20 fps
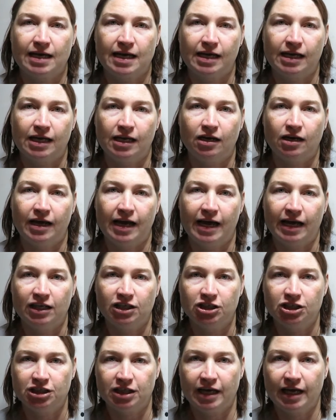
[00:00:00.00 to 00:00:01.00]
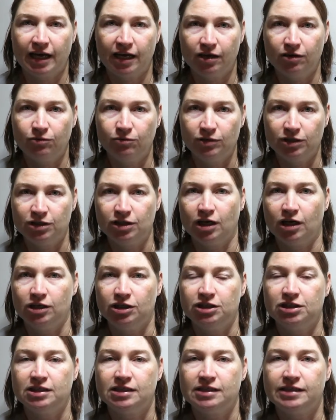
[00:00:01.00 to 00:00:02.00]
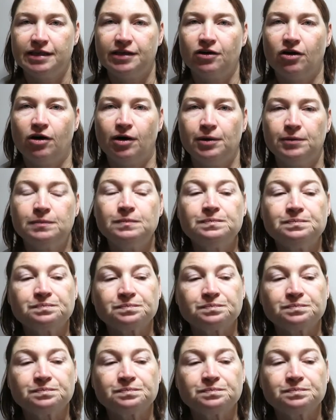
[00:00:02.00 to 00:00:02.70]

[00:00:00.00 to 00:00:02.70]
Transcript: and then I had a chair which I usually sit on,